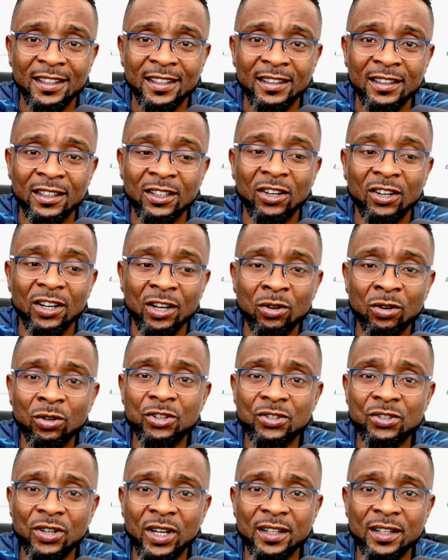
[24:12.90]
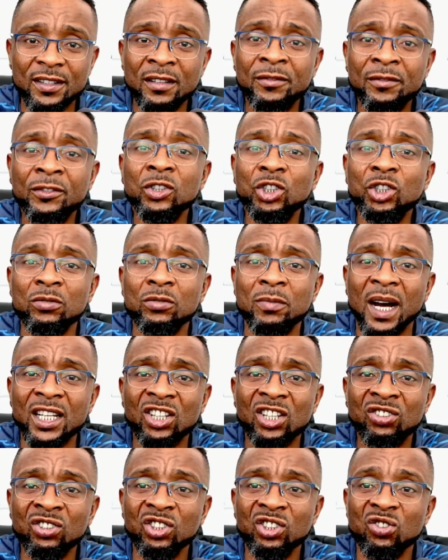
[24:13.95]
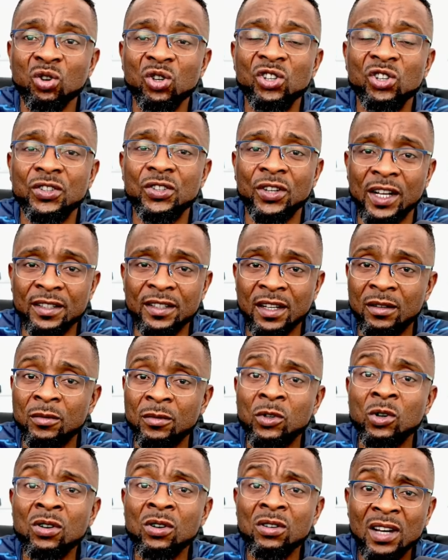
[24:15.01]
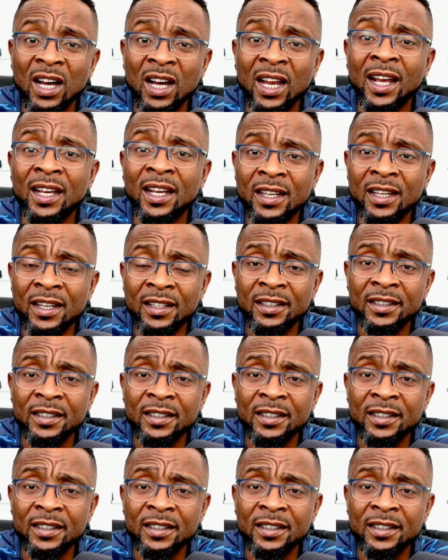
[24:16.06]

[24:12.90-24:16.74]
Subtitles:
oh, he looks stressed. Even you, Mayegu, you look stressed. I go, Alaye,